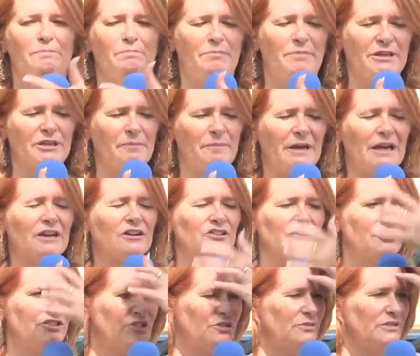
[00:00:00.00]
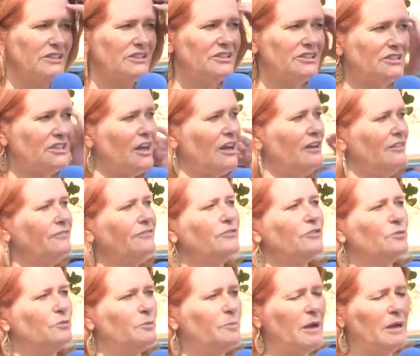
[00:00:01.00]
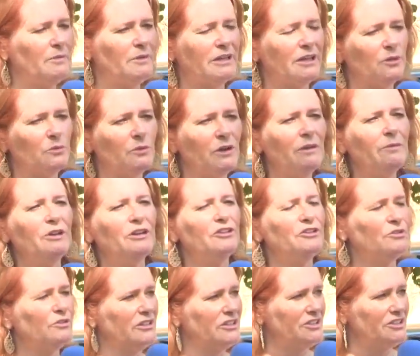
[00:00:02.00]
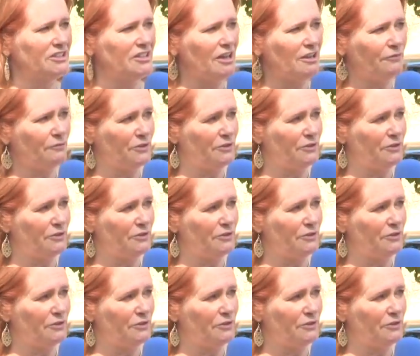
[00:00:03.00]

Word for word: Bill Becker's doing stuff. The Republican Women are doing stuff.